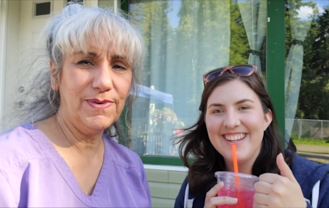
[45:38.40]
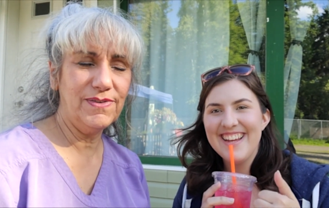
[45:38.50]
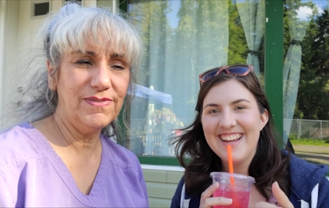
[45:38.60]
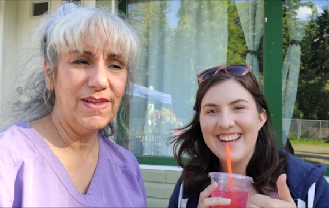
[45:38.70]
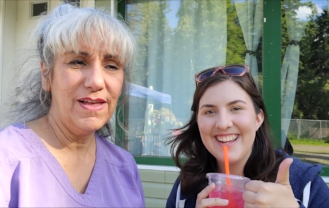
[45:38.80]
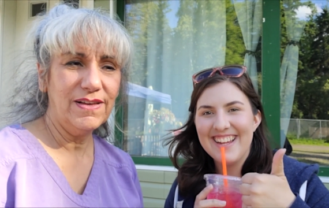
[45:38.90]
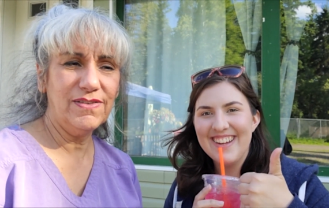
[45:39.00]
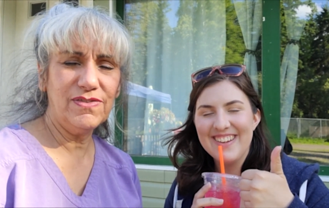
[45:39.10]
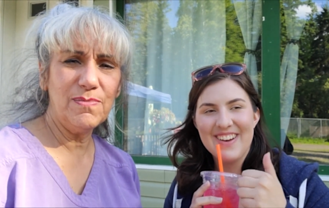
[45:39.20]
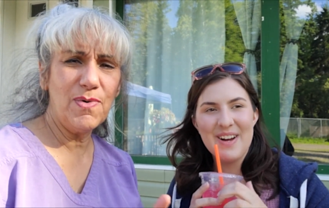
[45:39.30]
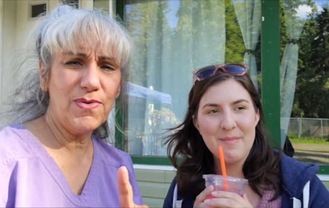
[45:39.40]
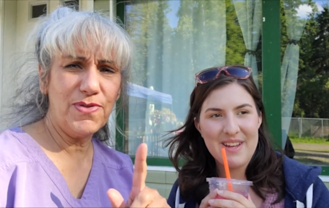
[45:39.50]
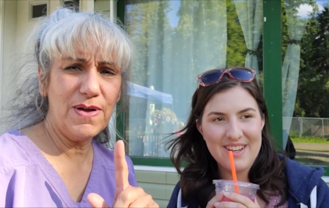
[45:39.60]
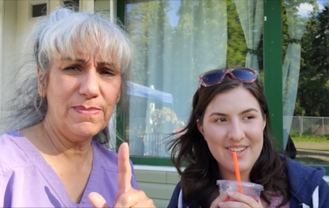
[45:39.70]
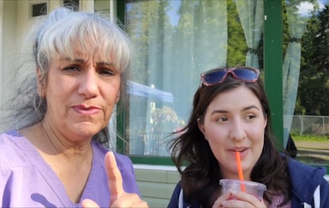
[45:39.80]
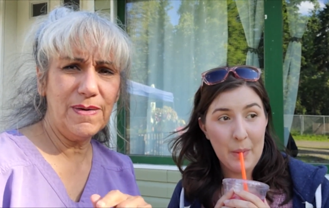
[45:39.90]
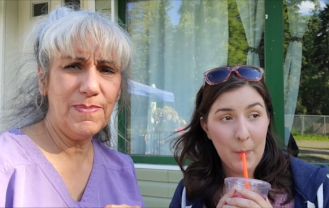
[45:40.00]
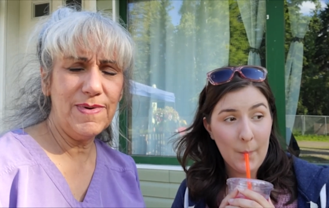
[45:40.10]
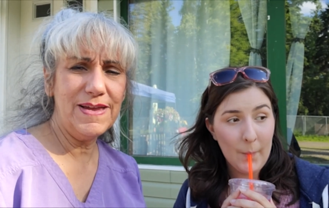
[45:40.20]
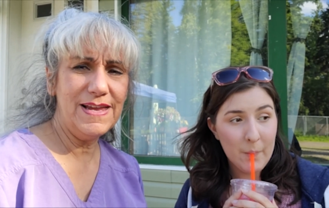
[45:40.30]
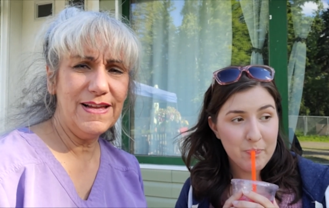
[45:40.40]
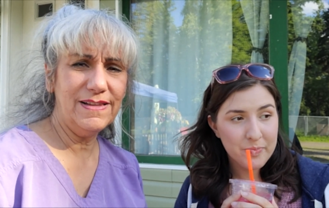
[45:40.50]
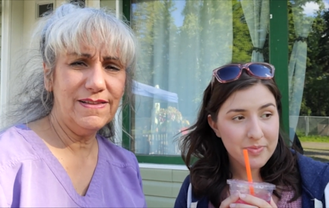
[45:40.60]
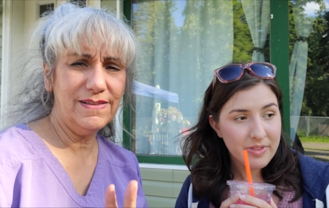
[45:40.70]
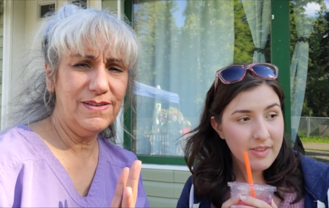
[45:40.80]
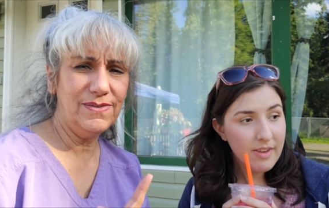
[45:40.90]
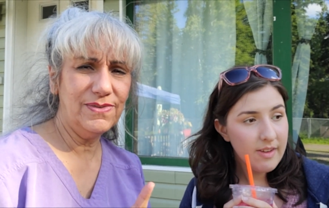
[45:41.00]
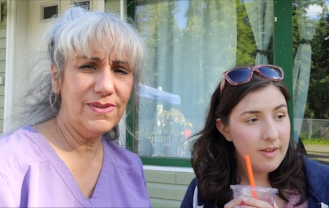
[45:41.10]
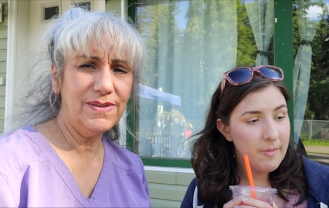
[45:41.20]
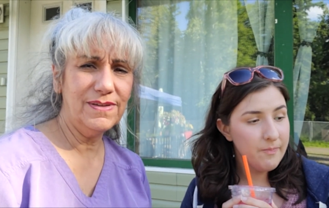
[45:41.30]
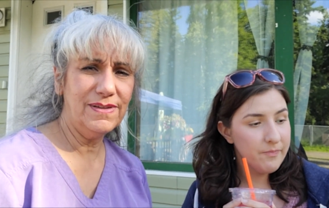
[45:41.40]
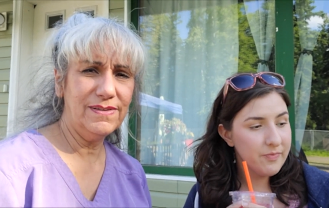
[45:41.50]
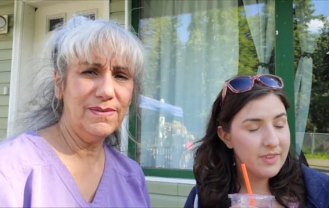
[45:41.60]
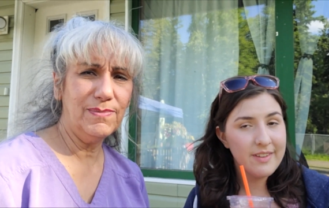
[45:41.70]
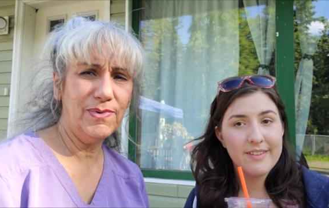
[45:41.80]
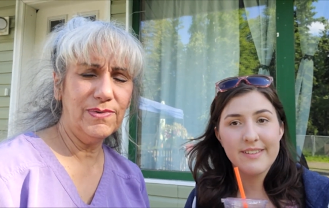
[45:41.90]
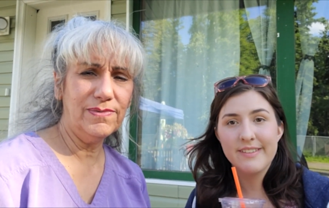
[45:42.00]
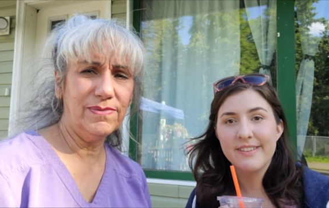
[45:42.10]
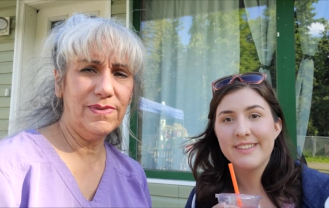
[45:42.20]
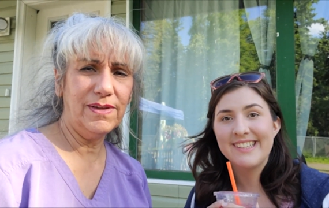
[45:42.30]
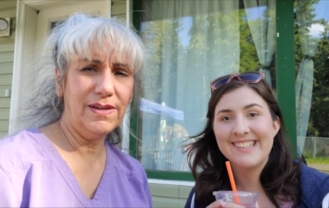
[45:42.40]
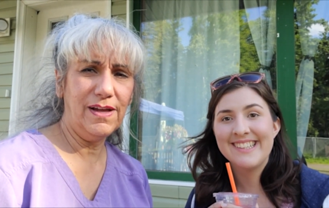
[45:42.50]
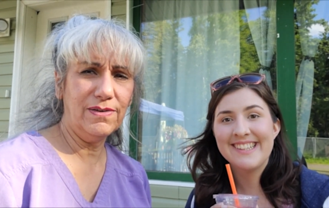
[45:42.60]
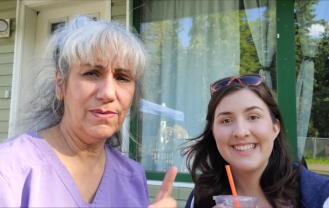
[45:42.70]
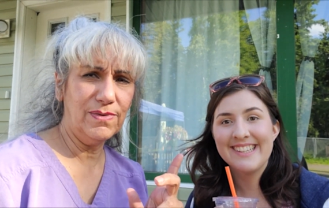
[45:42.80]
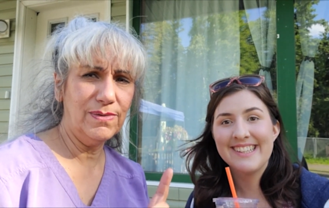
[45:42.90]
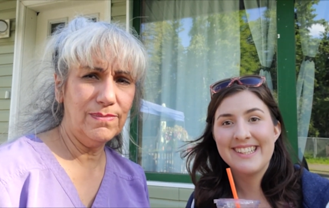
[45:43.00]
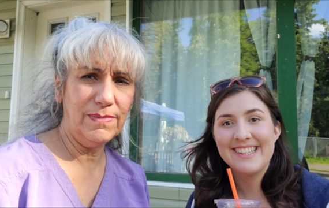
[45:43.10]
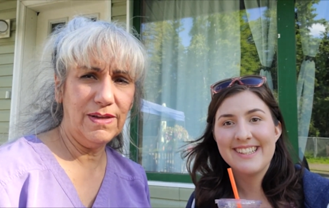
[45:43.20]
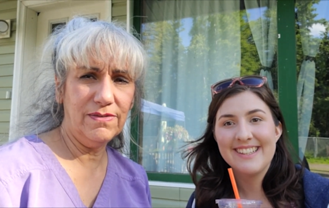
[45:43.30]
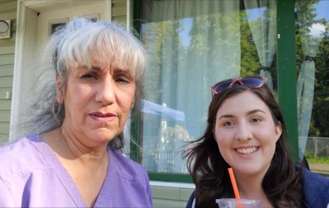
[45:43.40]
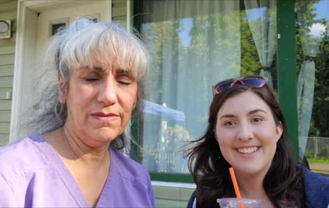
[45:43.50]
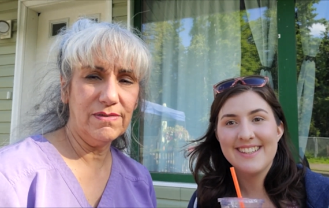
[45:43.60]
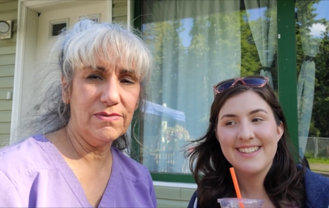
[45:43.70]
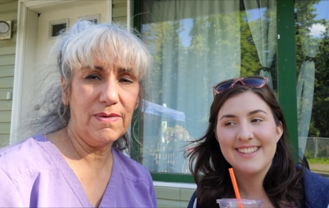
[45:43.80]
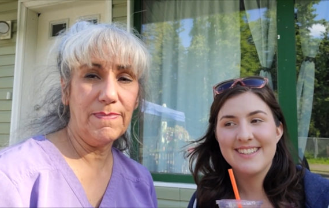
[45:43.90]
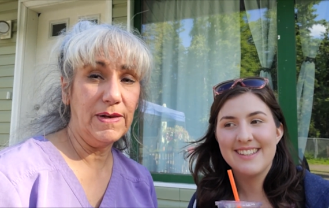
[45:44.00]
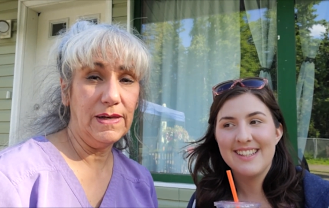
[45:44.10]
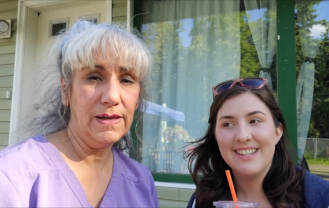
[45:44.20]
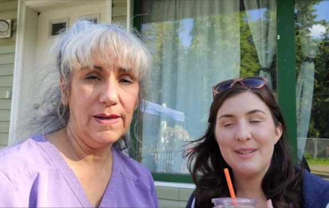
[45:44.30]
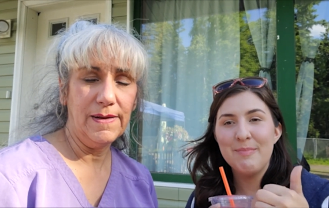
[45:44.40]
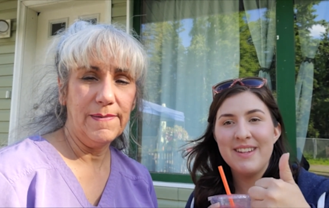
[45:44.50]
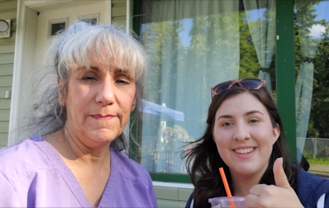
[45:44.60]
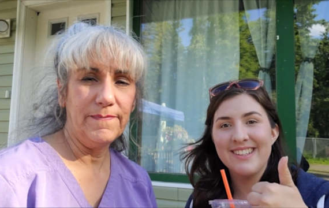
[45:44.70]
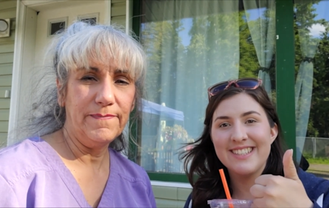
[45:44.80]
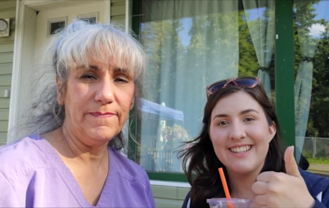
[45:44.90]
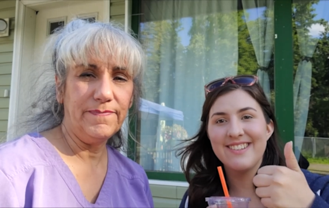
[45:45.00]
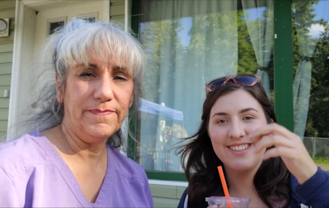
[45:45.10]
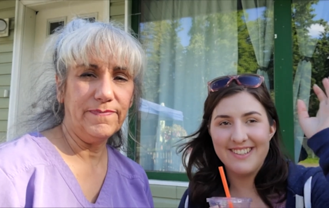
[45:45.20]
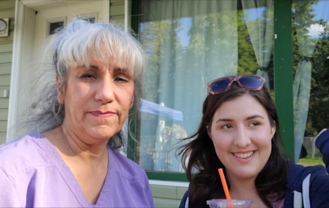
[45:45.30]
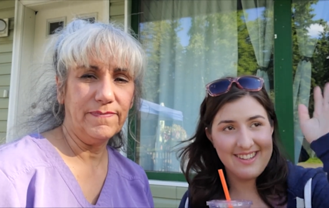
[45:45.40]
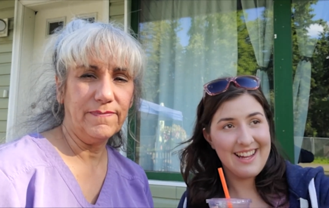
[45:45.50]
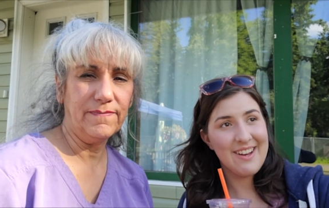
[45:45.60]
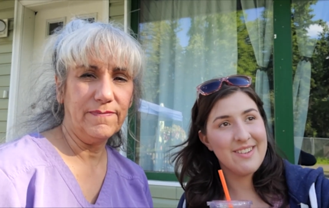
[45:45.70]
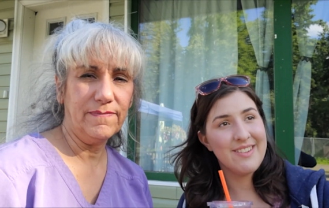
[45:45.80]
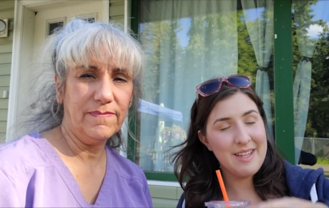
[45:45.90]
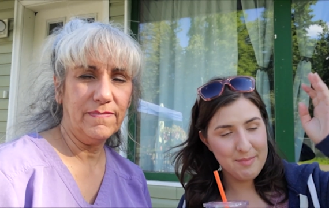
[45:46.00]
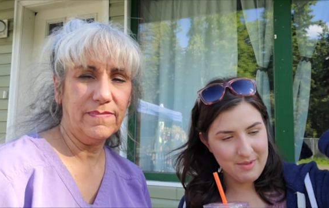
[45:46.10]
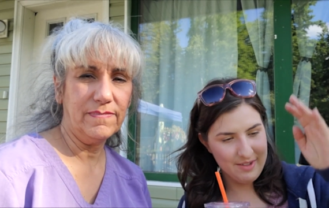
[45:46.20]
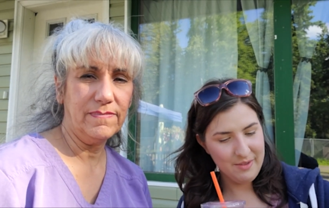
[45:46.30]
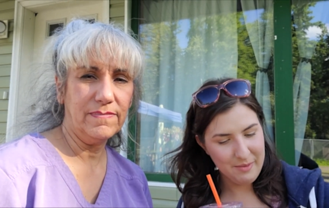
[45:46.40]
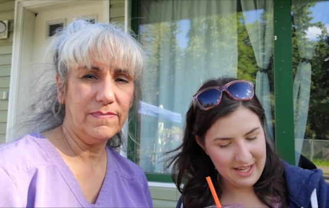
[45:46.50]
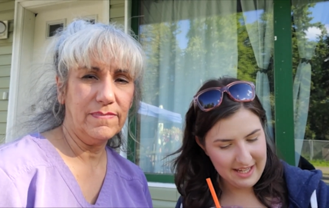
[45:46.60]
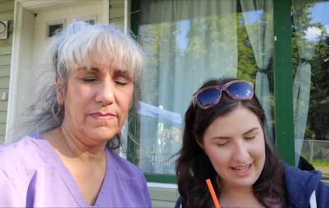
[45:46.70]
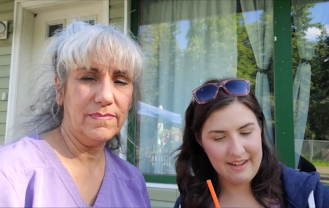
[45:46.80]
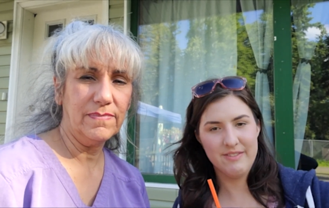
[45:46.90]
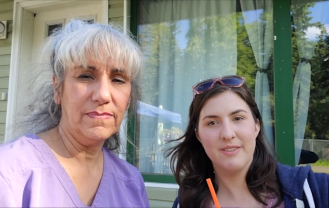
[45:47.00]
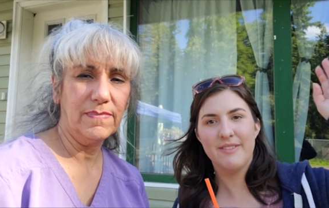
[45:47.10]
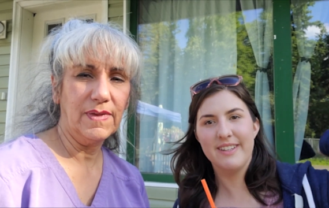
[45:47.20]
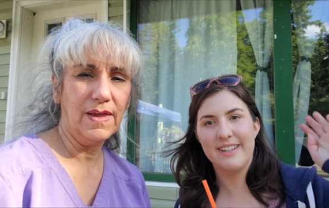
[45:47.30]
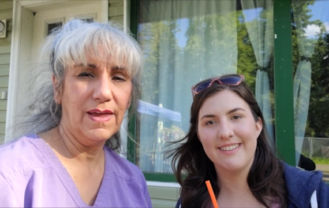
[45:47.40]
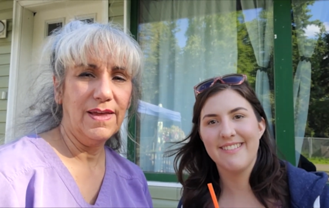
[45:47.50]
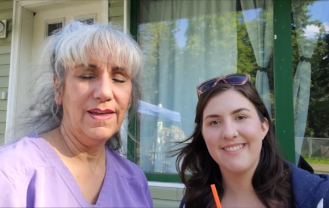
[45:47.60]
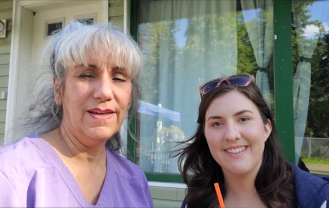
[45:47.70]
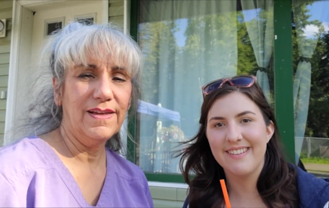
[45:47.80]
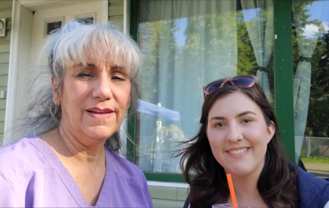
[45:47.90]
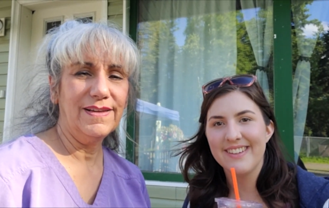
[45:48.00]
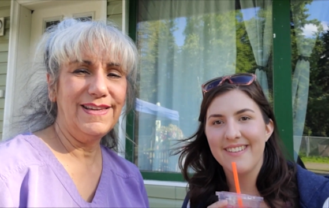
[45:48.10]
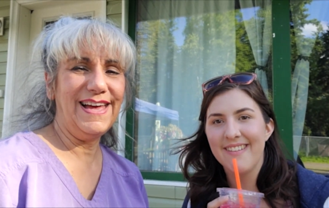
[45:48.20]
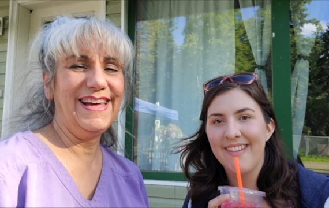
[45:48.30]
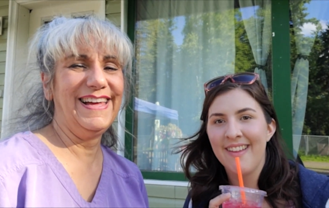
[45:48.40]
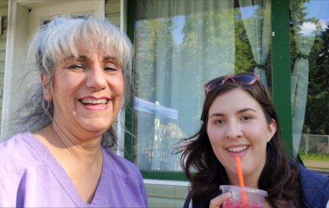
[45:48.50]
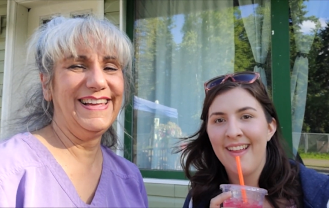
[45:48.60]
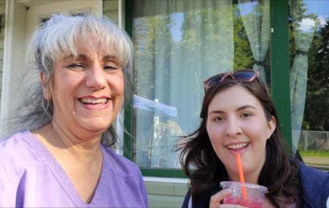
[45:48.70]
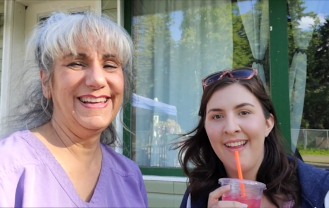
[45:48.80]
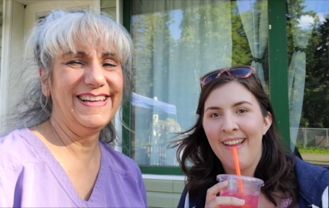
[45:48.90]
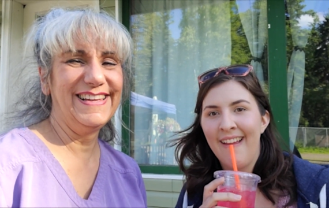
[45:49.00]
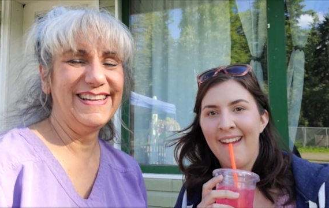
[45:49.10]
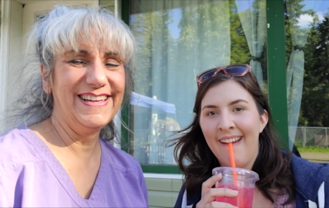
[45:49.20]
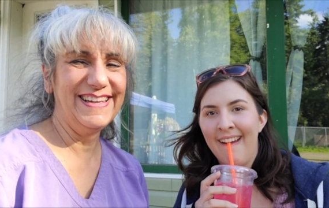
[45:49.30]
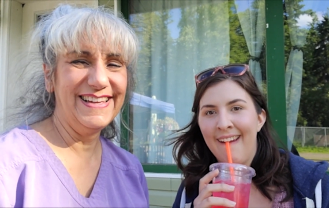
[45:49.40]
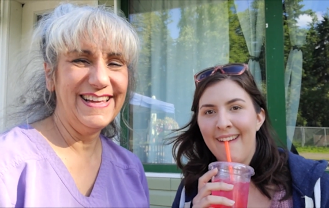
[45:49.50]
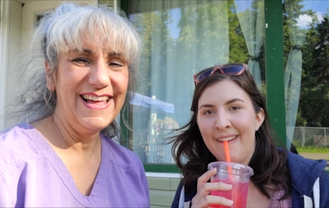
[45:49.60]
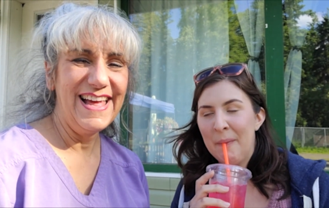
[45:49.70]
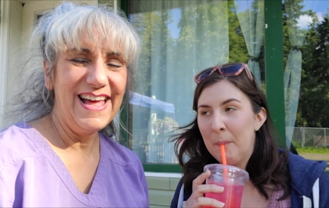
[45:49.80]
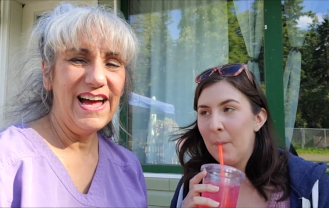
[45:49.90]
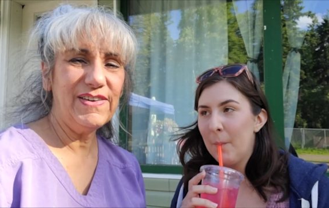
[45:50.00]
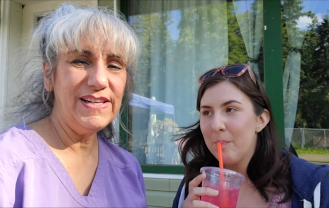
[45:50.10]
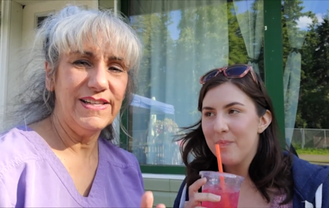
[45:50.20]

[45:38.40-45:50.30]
Speaker 1: Because yeah, cause the comment. more thumbs up we get, you know, the, the more the algorithm hits us or something.
Speaker 2: Give me suggestions on how to stay more awake after work and stuff. Yeah. all right.